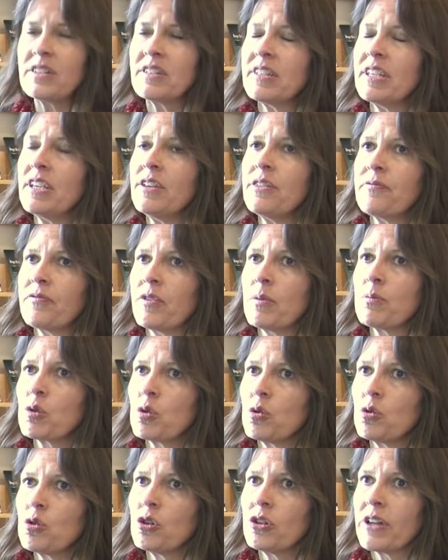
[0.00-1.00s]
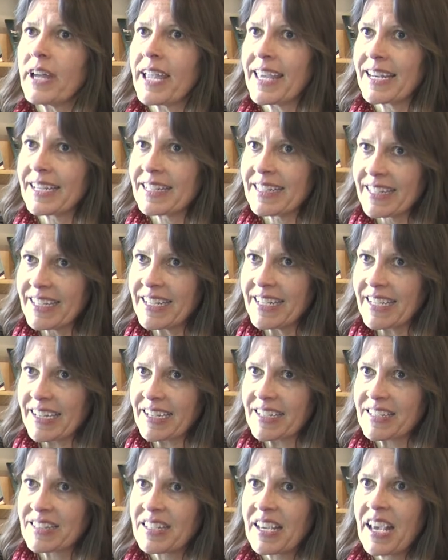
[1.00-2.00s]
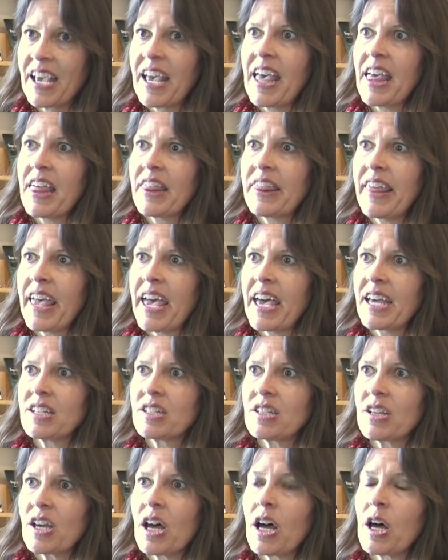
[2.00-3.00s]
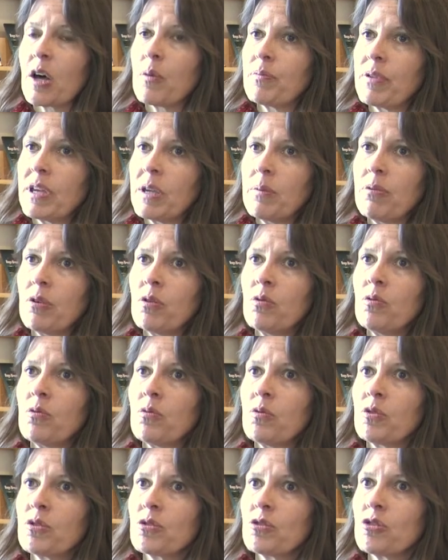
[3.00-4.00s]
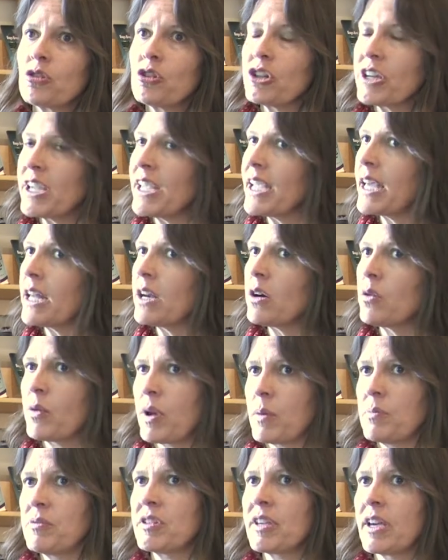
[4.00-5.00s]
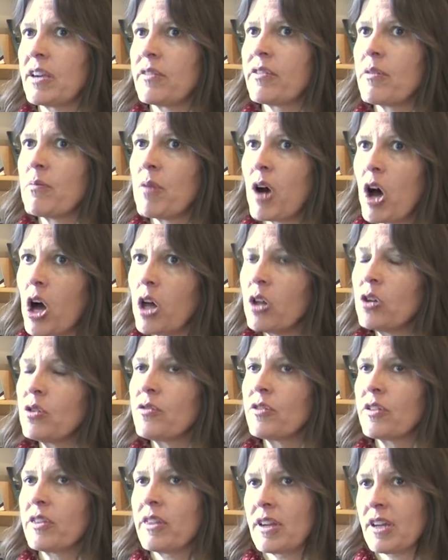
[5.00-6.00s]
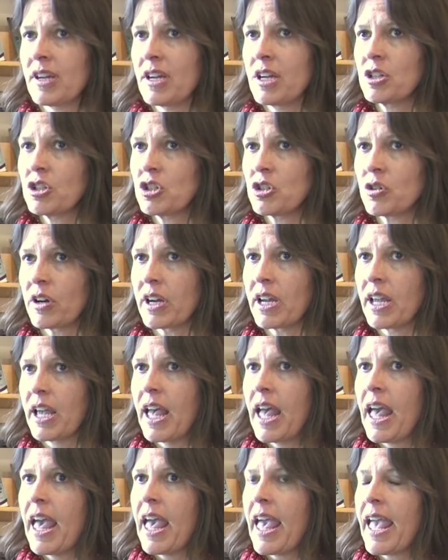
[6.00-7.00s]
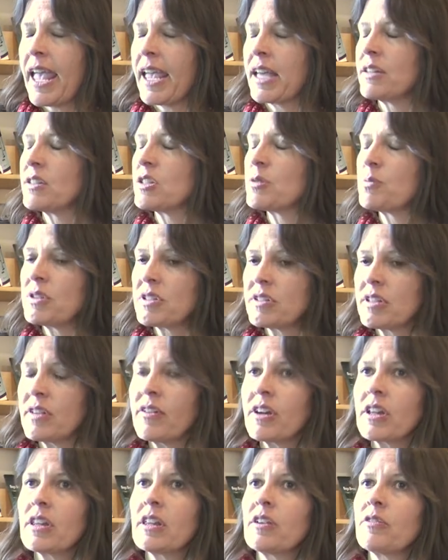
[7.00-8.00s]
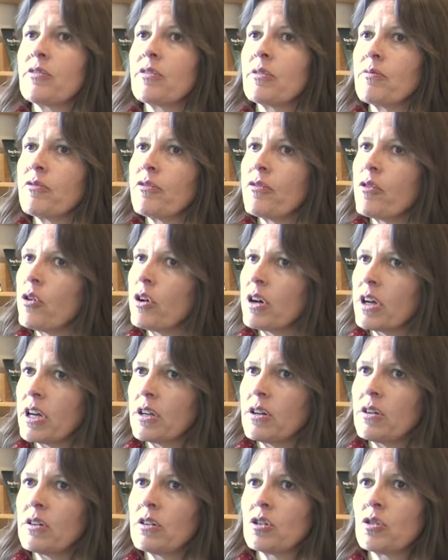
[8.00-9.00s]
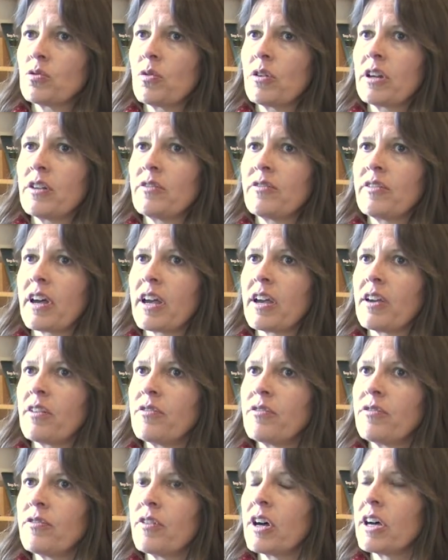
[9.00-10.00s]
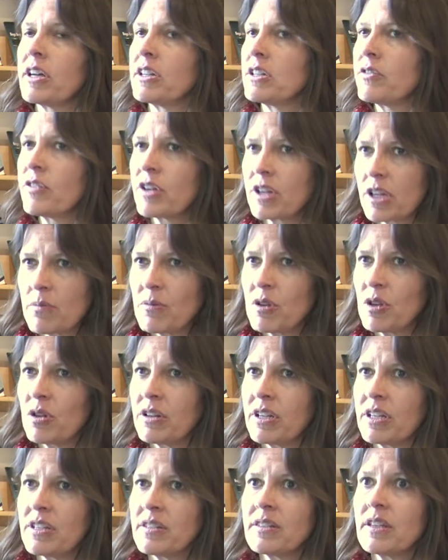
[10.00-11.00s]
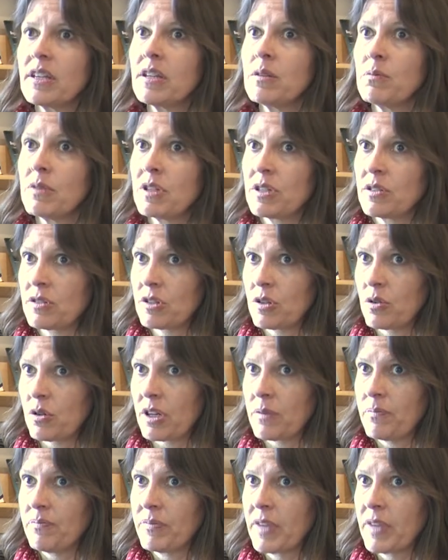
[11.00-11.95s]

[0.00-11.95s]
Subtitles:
see from Google Analytics that people were looking at our website from all over the country, and specifically from 425 different communities in Minnesota.